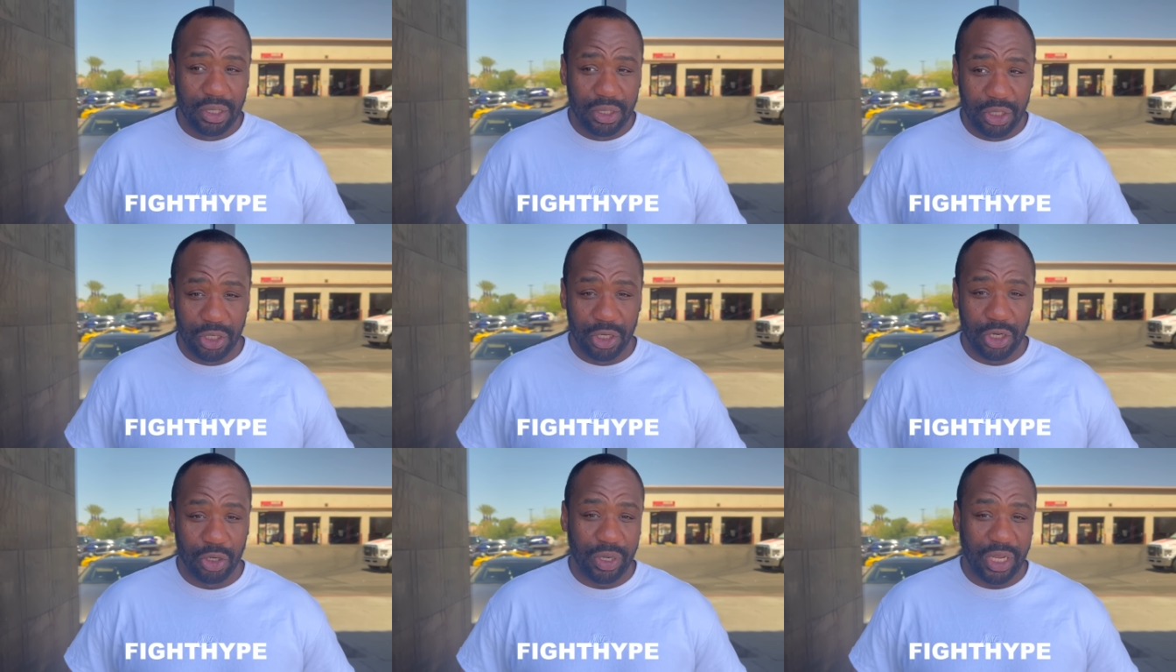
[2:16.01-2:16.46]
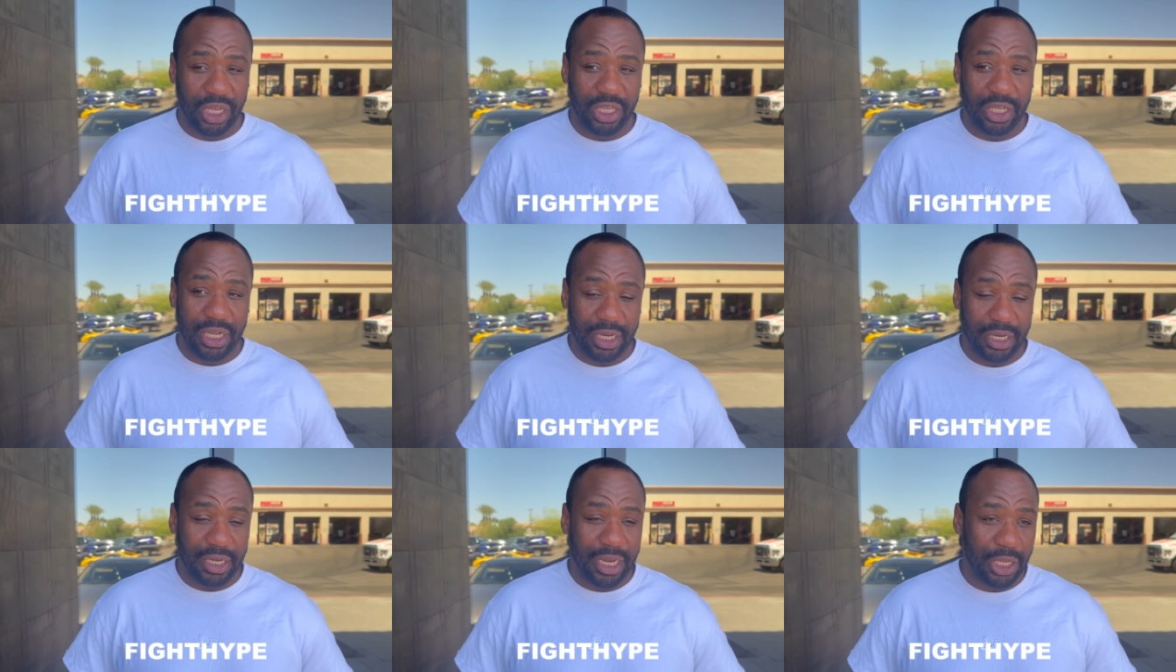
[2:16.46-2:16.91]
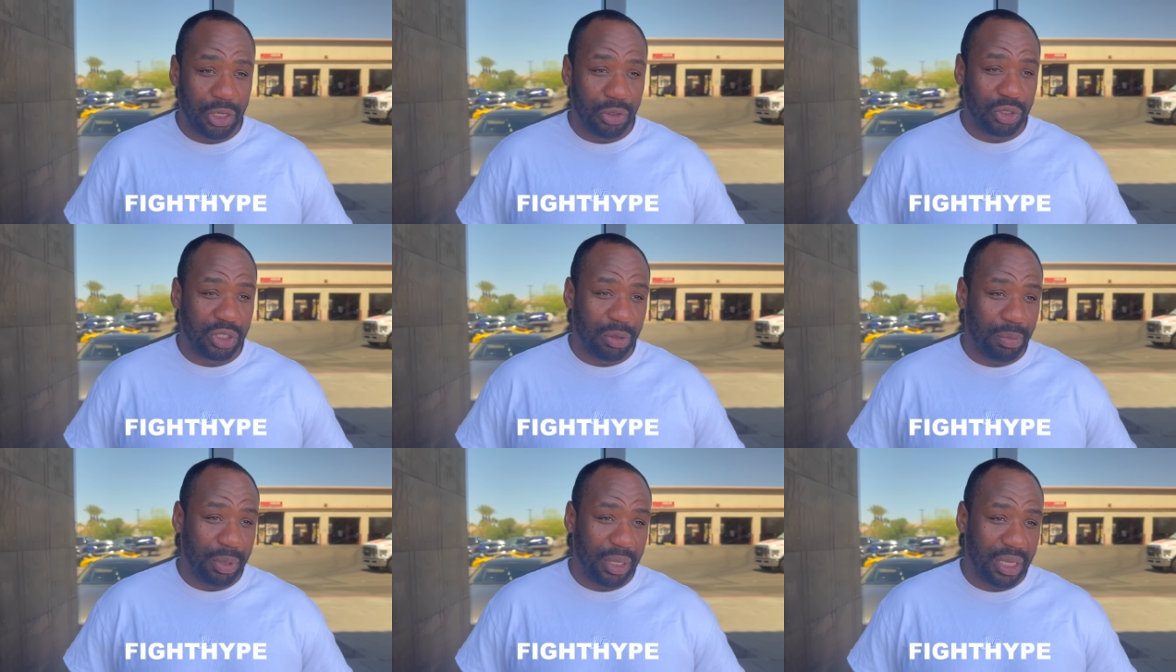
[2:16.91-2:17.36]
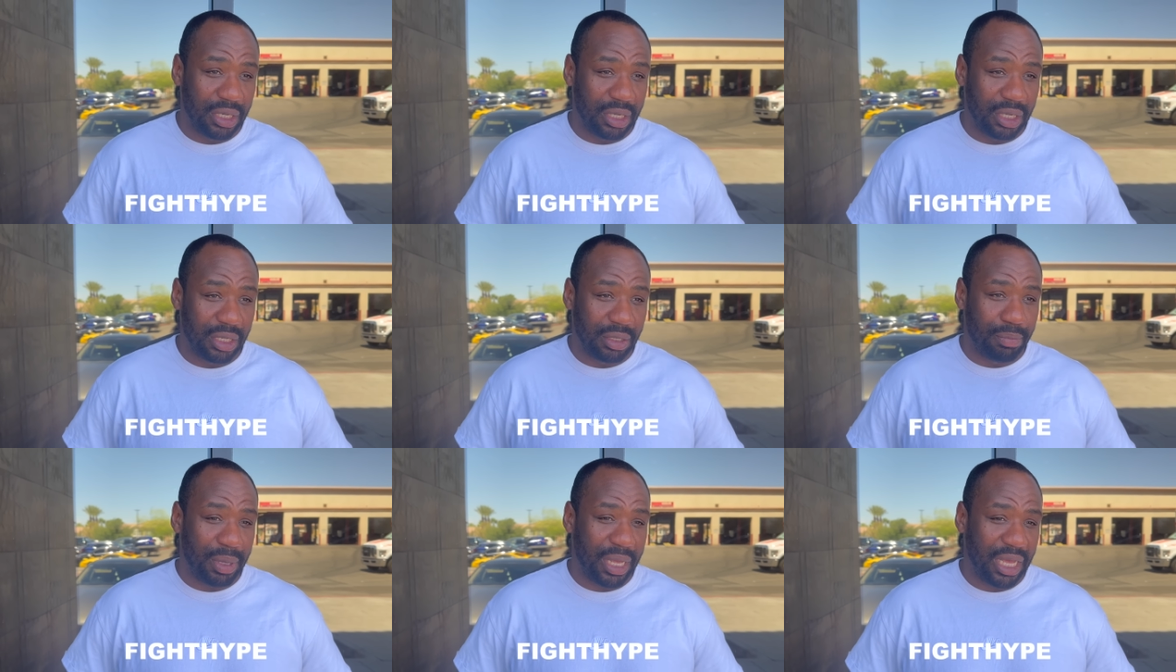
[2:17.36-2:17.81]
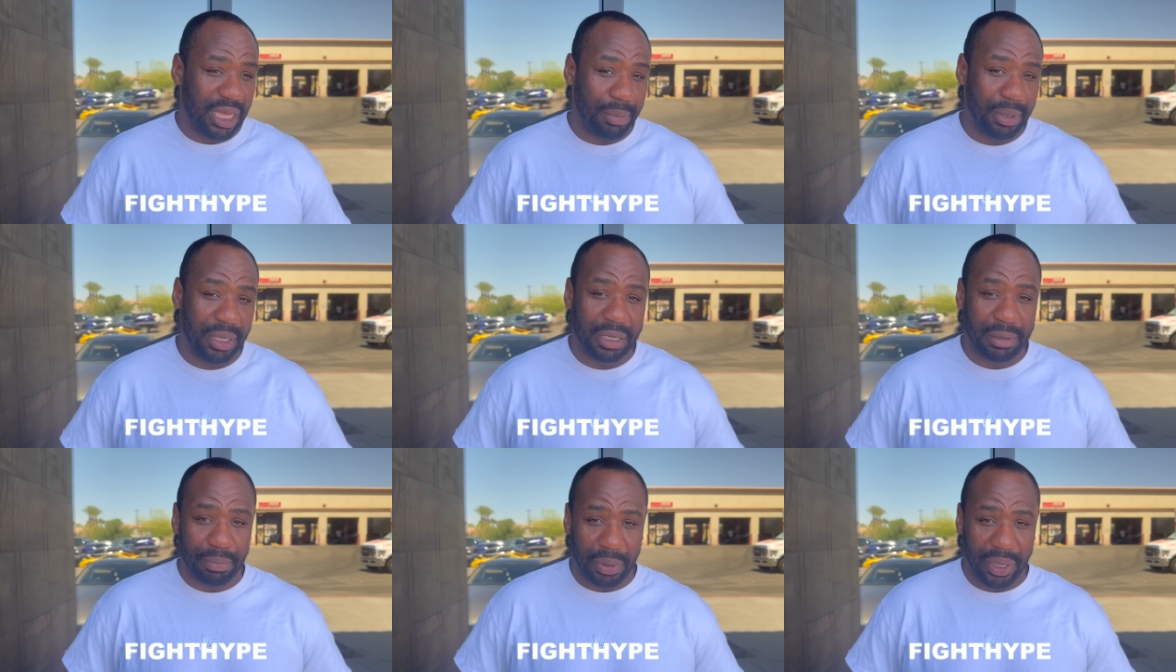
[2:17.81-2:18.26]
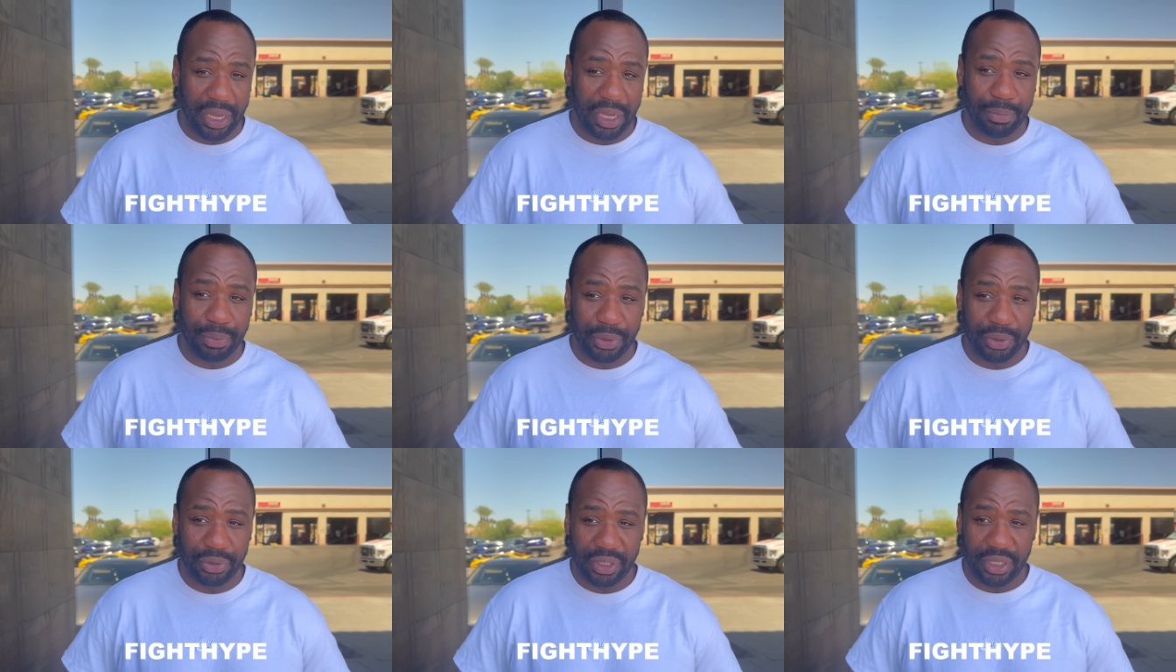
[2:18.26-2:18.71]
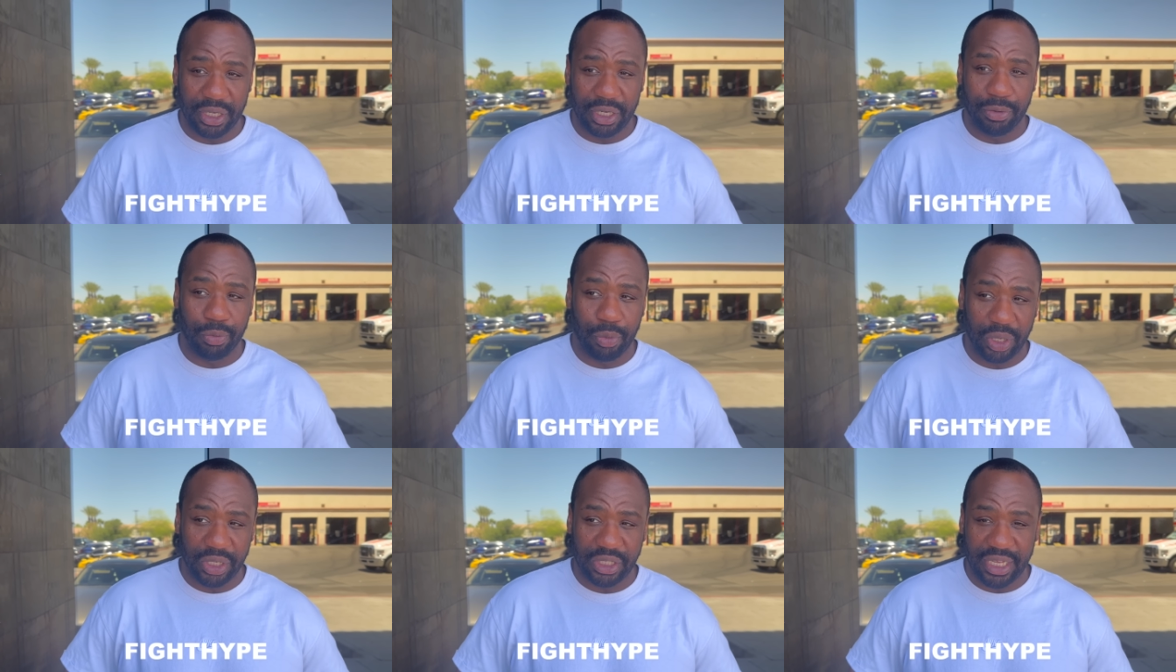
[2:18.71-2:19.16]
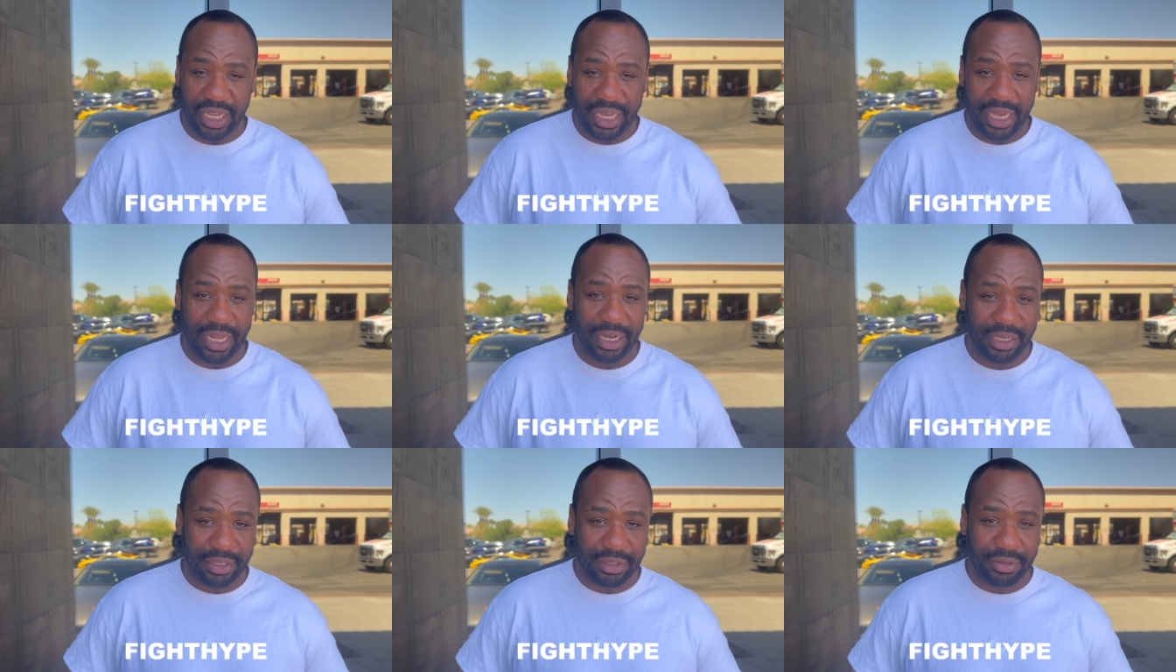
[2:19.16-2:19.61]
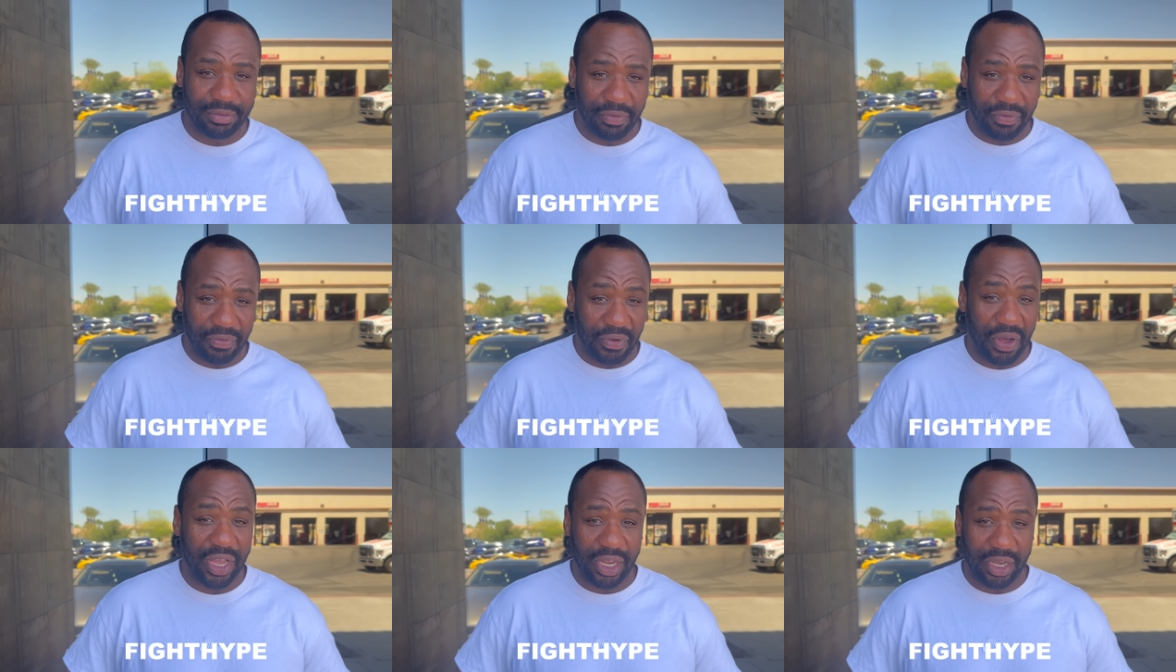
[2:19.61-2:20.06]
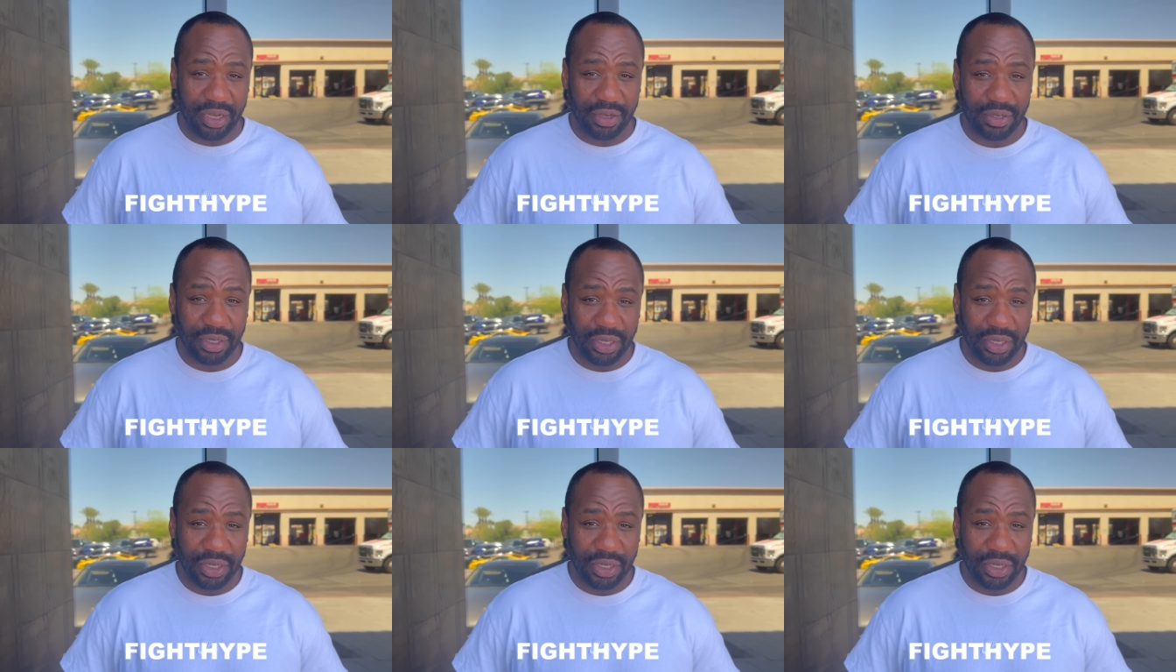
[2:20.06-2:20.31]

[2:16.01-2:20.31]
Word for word: You know, they they used to be in uh, baby and pampered, and then once they got to fight,